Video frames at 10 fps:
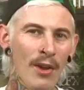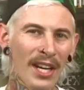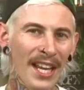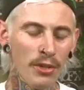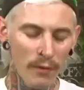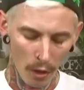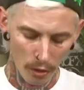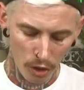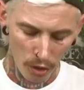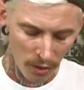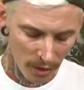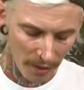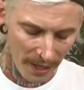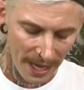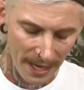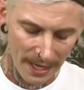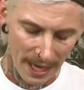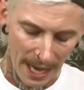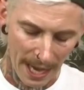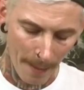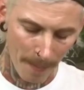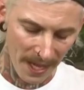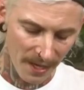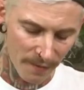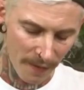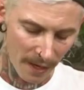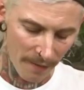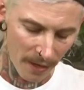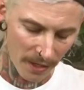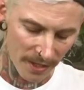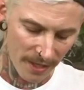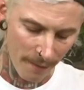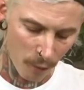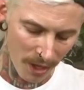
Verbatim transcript: unless you've got juice on there, um, is very, very stiff.